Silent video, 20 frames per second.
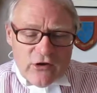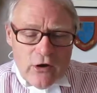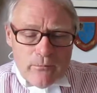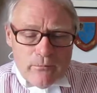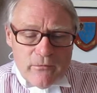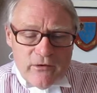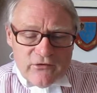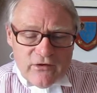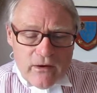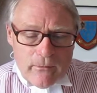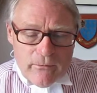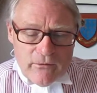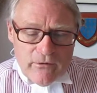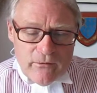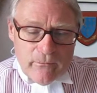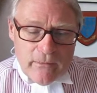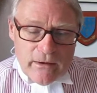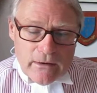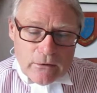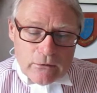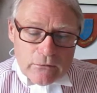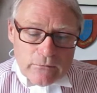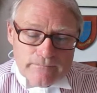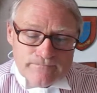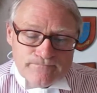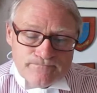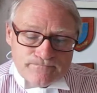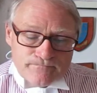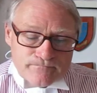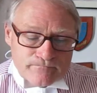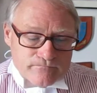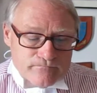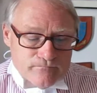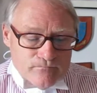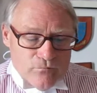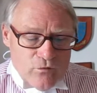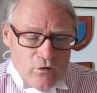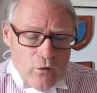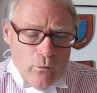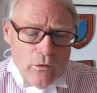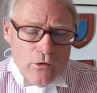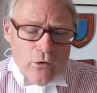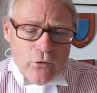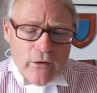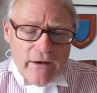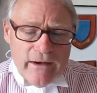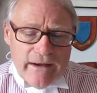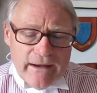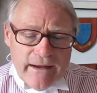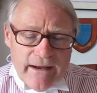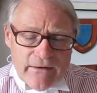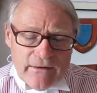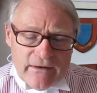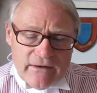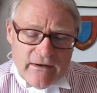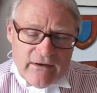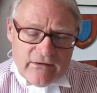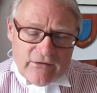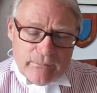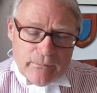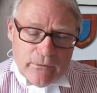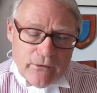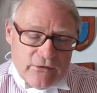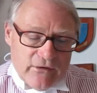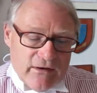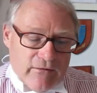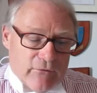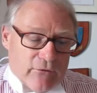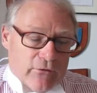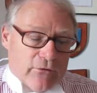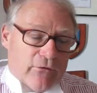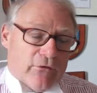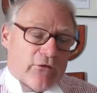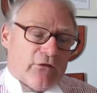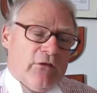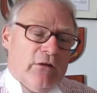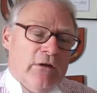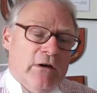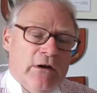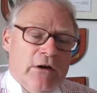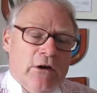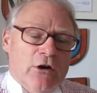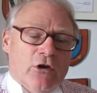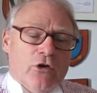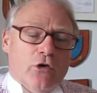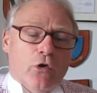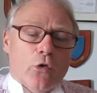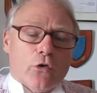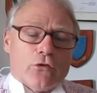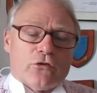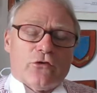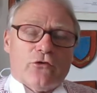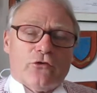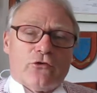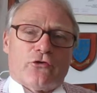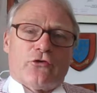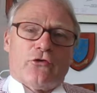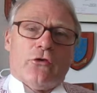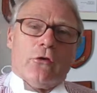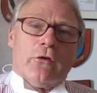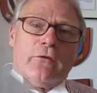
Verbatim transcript: open it up in the middle, we're looking again at expert evidence. Court control